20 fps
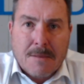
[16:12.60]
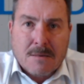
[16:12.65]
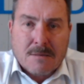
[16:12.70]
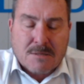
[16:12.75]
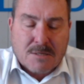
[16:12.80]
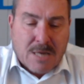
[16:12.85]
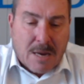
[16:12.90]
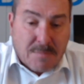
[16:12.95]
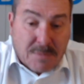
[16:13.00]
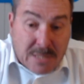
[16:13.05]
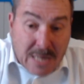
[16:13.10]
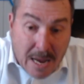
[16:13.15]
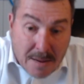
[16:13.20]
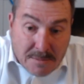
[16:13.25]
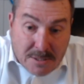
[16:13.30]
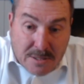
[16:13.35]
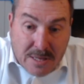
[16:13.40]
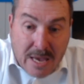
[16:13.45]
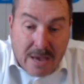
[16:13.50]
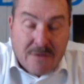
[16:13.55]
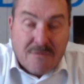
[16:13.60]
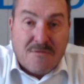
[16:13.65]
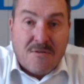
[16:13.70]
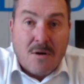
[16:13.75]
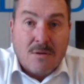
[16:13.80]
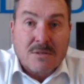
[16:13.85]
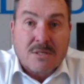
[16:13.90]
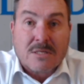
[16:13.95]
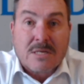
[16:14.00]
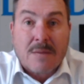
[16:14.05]
sometimes their
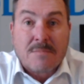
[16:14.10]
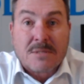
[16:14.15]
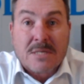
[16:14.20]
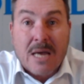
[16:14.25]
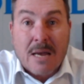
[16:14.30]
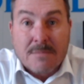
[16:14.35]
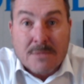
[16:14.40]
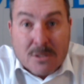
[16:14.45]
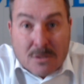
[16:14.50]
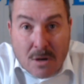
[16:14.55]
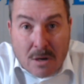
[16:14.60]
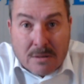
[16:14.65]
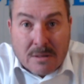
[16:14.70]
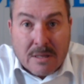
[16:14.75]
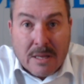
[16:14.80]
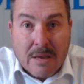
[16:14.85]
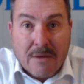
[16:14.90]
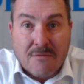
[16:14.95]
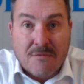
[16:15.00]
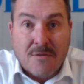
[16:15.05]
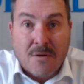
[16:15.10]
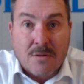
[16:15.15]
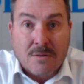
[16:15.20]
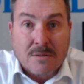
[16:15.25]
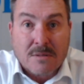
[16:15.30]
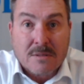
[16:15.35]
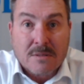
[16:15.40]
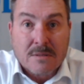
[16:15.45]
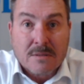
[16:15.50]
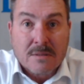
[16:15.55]
fault, sometimes not their fault.
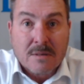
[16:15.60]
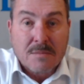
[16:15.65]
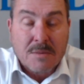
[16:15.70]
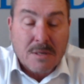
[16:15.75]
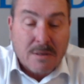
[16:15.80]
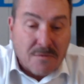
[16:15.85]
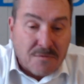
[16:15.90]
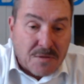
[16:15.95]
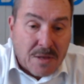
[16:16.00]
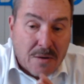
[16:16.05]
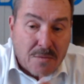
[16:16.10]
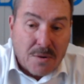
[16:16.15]
I mean, if